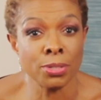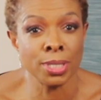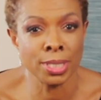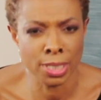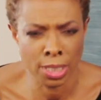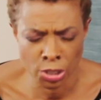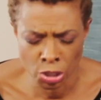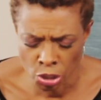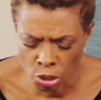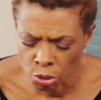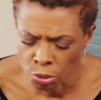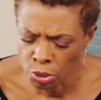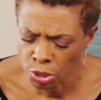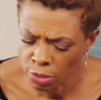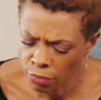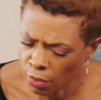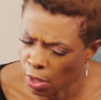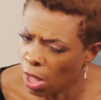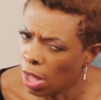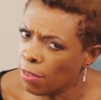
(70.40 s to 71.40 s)
for this exclusive
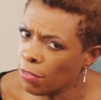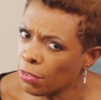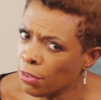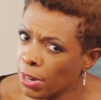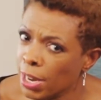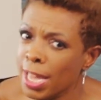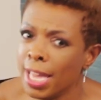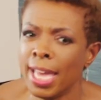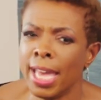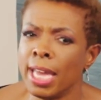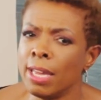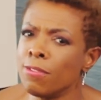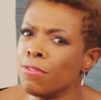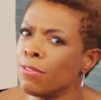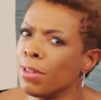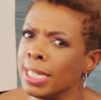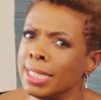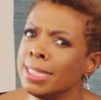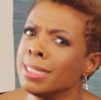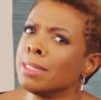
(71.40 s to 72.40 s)
offer and
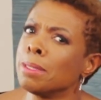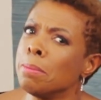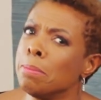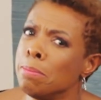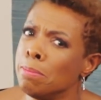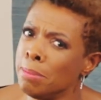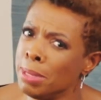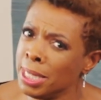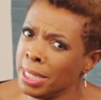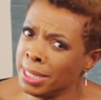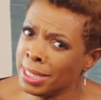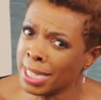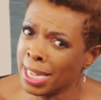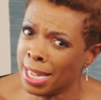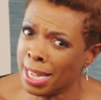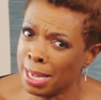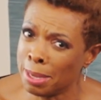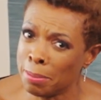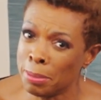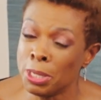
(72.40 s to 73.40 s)
find some me
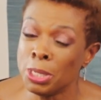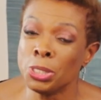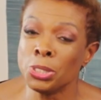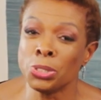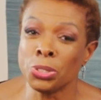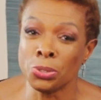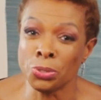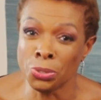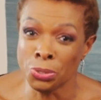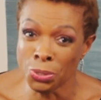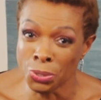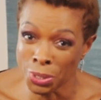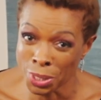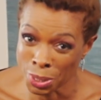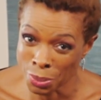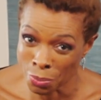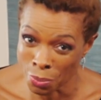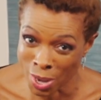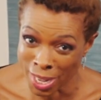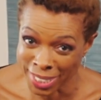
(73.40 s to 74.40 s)
time so you can
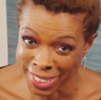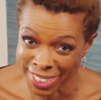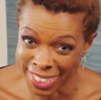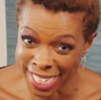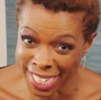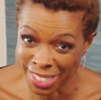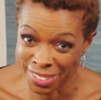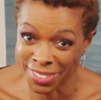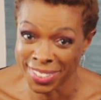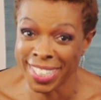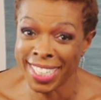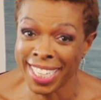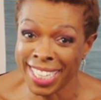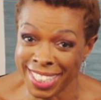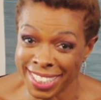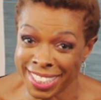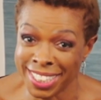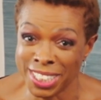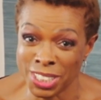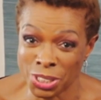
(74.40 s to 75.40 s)
wind down and
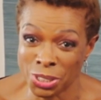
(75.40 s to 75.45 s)
de